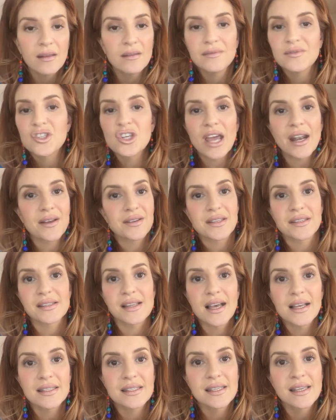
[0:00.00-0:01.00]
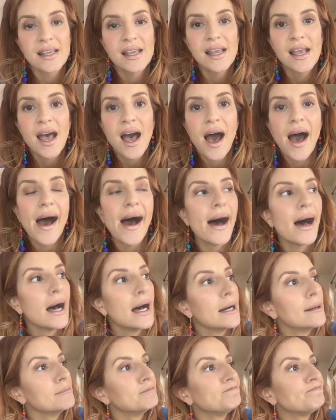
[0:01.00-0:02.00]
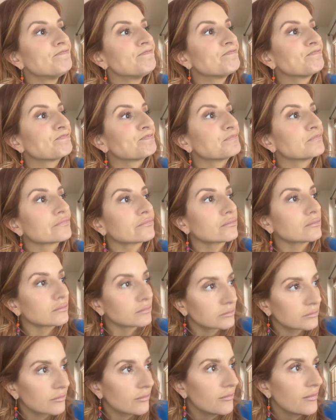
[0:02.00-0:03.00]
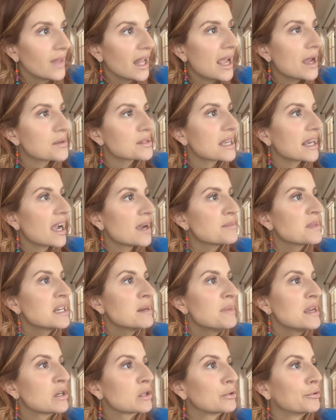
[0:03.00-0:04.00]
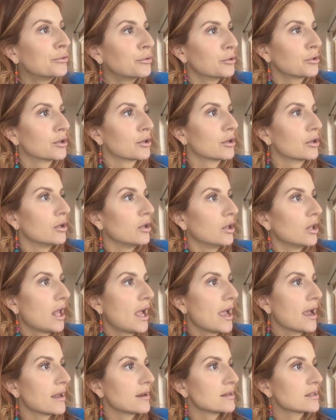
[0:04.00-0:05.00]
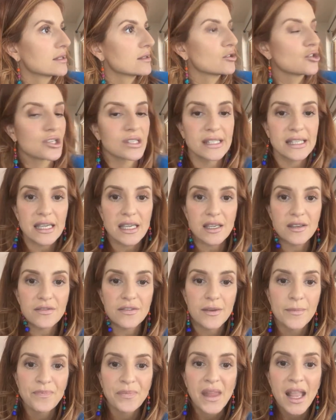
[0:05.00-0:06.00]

Shout out to sluts. I was like, I'm gonna be a cool girl and just leave.